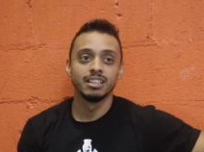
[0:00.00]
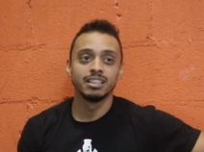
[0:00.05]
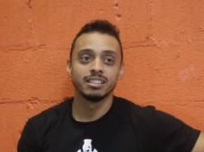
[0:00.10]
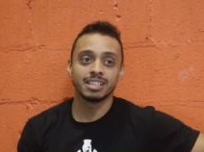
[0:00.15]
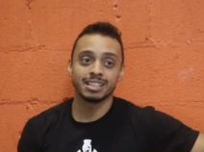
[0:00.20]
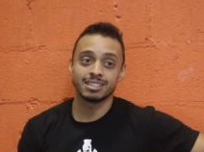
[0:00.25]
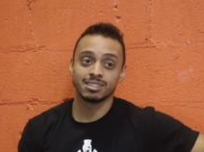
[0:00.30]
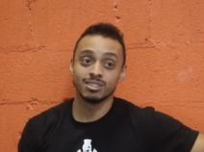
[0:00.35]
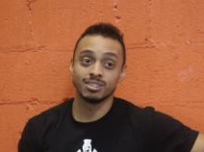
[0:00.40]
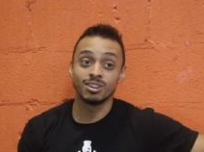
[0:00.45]

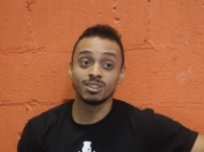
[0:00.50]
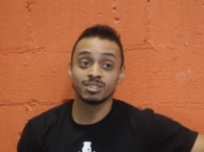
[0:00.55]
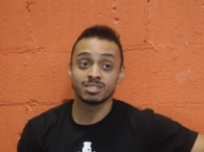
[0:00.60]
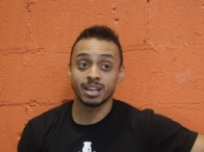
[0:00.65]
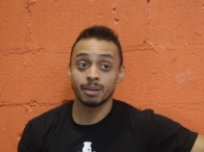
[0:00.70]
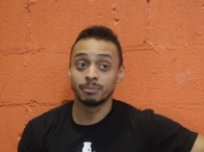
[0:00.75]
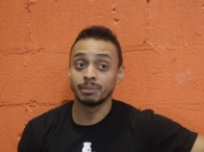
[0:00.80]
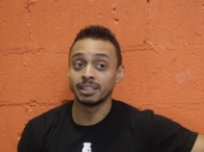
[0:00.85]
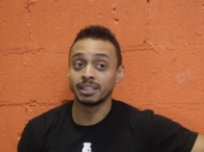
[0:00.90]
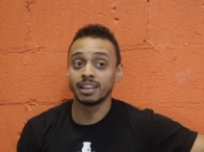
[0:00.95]
takes a long
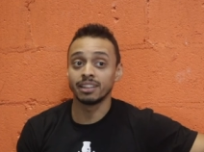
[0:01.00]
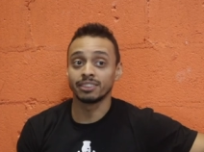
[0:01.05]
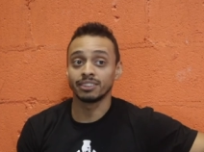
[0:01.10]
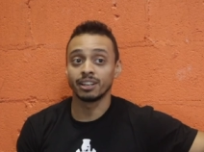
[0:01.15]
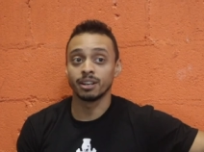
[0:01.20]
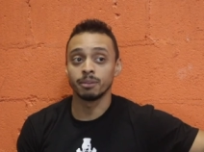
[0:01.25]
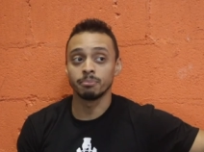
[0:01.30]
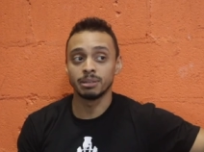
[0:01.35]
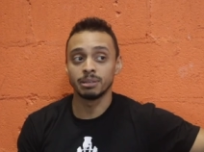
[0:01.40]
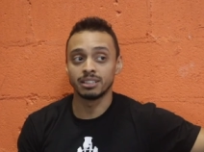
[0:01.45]
time to get
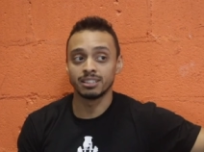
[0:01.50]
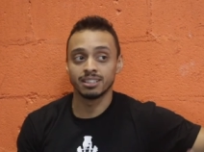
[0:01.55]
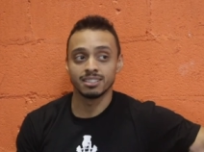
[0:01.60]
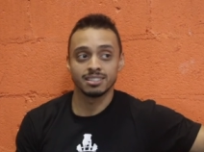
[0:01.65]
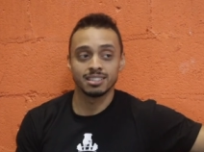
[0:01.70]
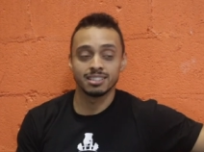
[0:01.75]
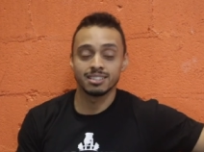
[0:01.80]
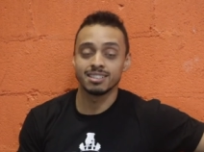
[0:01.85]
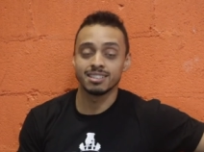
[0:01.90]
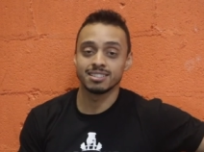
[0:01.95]
there
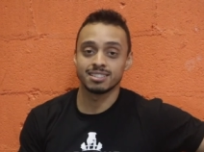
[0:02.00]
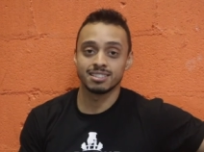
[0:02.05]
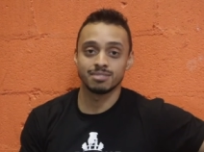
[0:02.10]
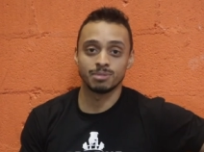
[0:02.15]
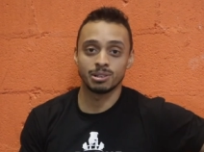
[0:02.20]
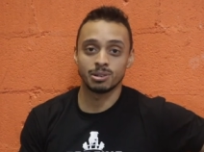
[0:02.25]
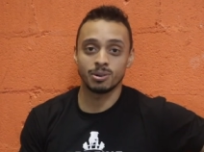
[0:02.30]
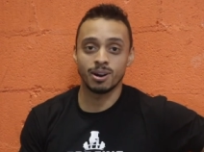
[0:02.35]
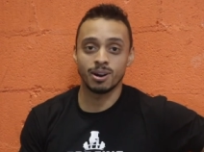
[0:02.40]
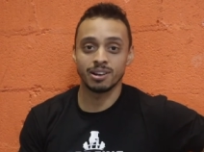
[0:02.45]
because it does
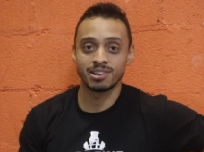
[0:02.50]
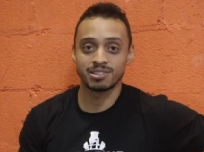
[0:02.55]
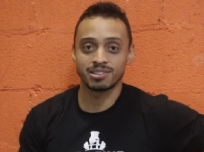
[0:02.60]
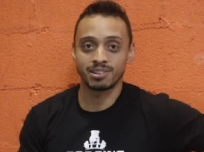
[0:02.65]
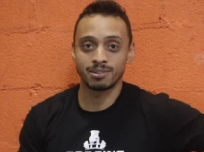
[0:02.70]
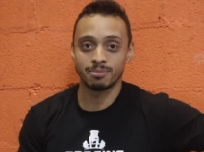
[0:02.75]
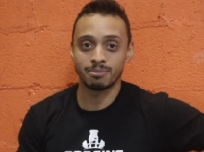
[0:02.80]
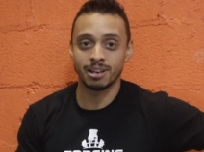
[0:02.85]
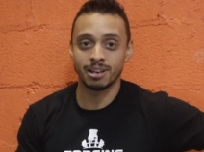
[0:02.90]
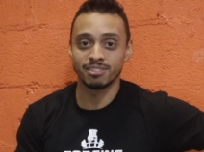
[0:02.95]
require a
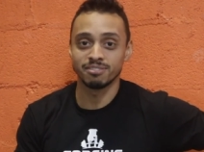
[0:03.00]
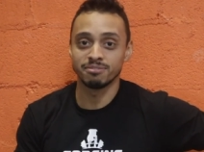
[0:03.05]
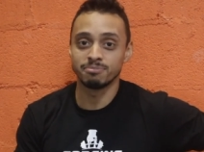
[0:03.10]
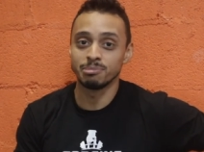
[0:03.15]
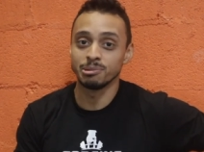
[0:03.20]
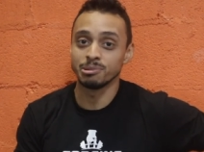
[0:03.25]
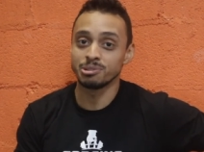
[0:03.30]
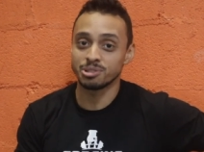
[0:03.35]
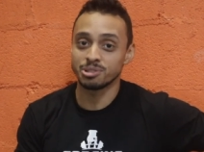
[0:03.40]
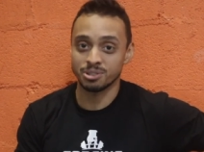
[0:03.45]
certain amount of
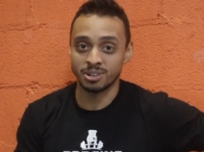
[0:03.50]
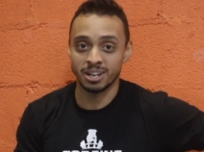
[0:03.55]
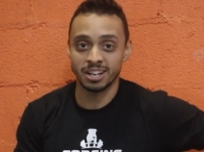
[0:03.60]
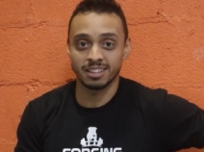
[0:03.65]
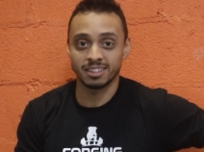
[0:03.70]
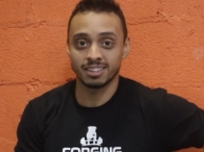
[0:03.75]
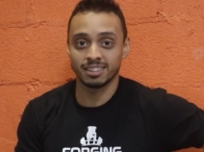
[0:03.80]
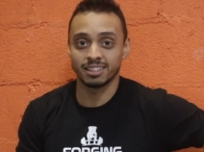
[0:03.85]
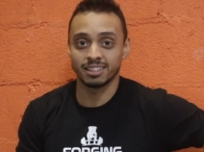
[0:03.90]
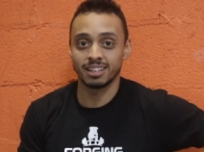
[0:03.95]
boot
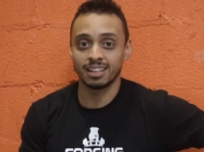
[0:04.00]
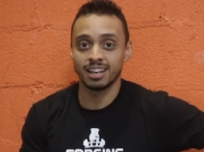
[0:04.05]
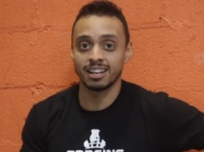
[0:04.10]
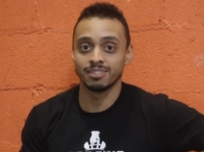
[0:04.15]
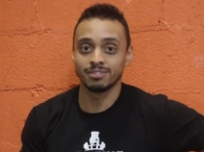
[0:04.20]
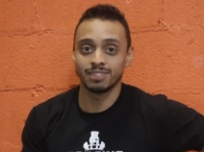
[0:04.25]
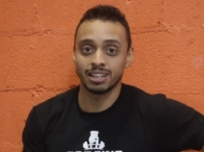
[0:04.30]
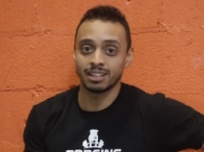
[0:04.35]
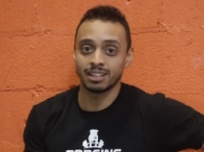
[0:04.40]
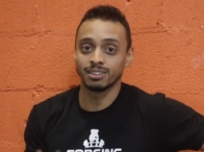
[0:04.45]
strength and kind
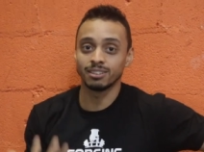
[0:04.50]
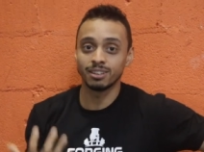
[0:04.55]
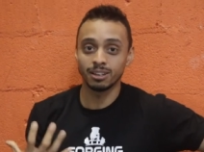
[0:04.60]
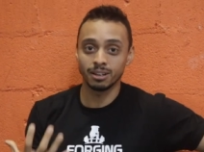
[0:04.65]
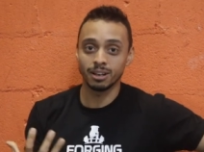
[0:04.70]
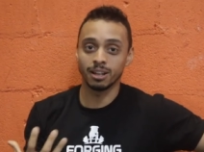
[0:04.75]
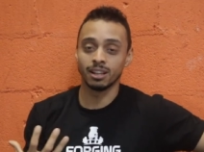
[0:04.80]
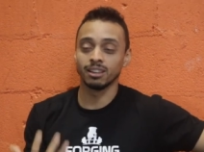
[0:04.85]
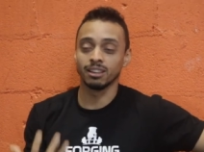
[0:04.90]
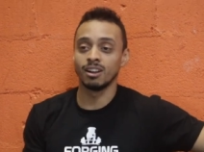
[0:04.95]
of like
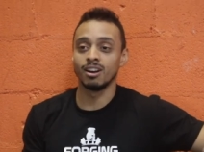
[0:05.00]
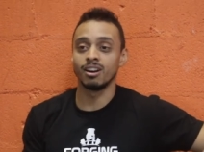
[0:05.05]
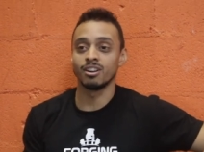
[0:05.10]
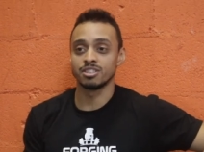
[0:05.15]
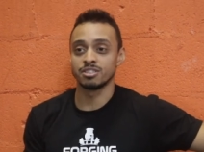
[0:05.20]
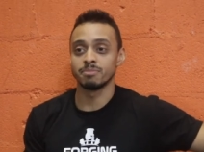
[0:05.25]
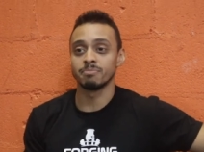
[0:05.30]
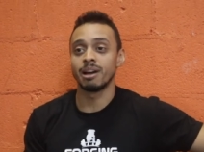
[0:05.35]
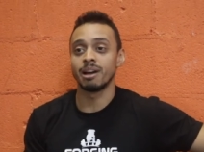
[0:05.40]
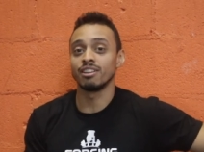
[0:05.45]
a
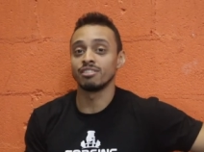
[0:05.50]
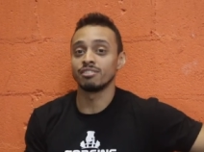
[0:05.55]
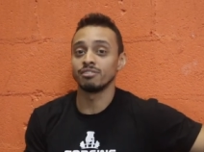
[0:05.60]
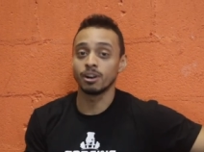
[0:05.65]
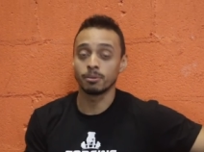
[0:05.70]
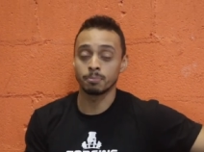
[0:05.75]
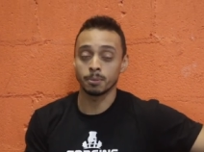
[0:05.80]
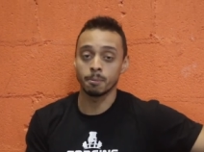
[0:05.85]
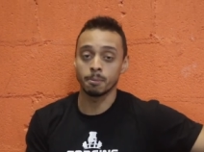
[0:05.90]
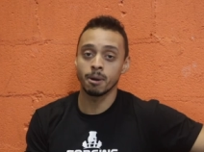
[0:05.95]
large amount of
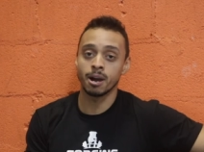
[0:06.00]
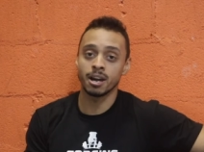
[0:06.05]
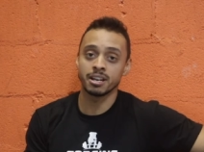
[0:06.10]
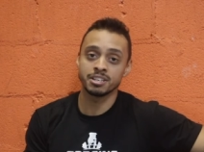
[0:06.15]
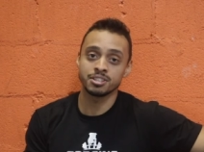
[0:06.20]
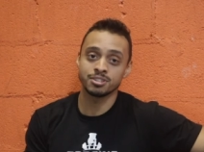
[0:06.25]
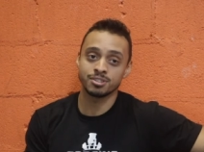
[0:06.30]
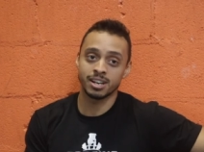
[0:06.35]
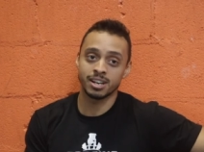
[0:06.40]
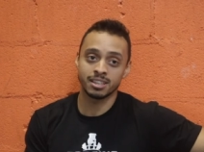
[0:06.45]
upper body
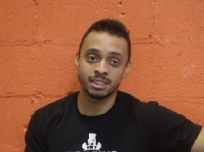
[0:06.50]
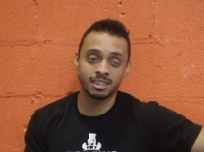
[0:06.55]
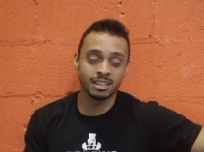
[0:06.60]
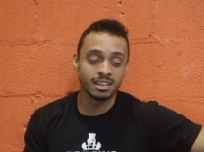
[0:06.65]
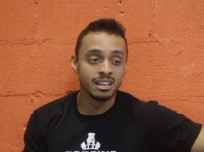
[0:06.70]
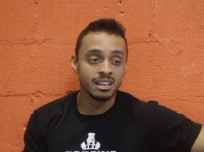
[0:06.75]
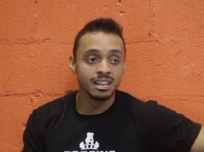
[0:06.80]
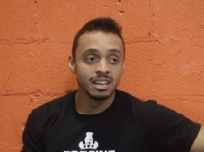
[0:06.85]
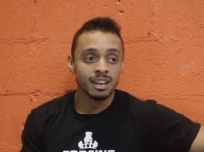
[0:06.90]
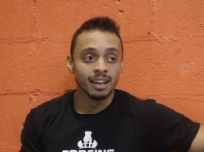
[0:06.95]
strength
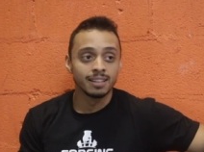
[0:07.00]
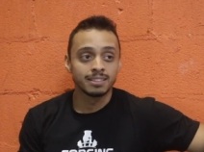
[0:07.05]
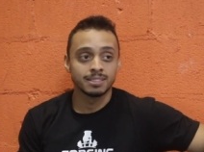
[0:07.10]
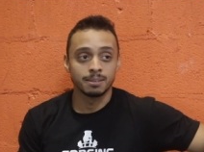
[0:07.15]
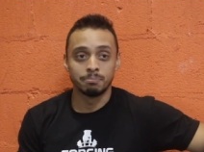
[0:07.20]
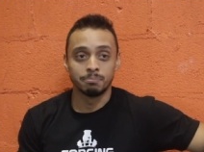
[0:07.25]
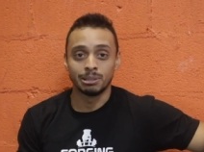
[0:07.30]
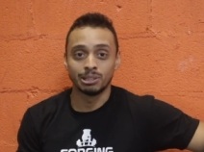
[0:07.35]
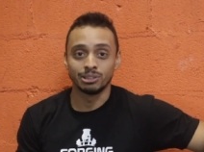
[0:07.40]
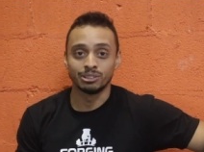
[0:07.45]

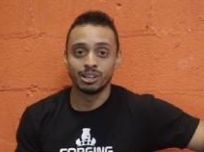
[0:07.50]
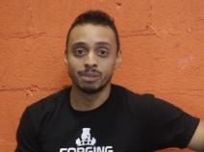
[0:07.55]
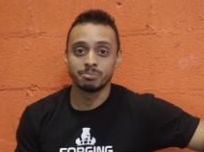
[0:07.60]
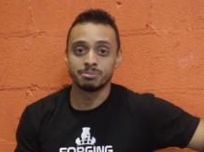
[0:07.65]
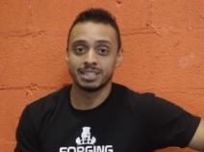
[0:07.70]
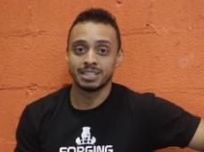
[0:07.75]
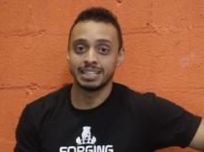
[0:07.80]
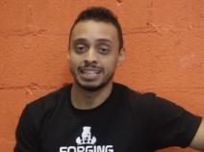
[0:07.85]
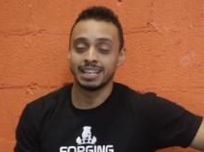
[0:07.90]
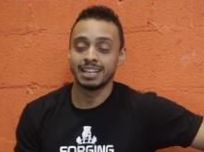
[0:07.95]
to build up
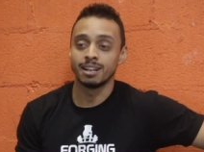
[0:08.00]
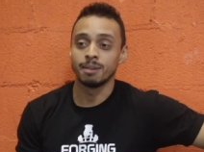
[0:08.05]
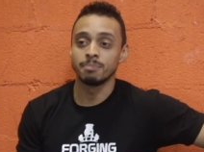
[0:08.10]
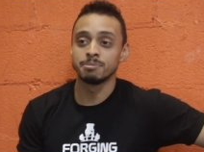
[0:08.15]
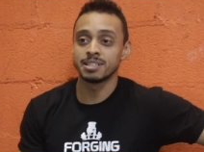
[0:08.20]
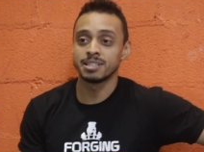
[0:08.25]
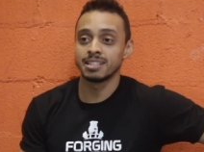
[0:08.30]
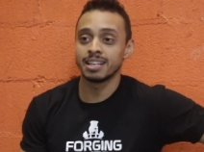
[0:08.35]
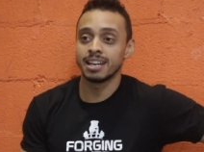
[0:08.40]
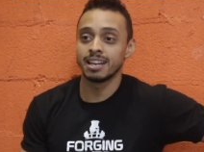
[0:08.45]
to get up
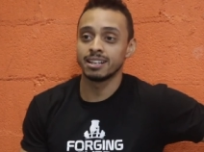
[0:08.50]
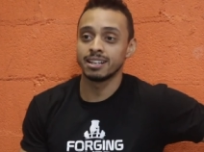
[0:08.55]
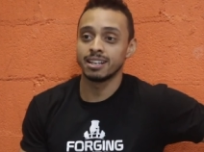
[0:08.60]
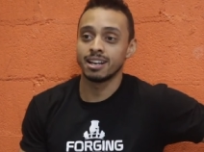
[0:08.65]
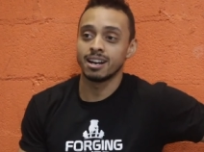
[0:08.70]
to that.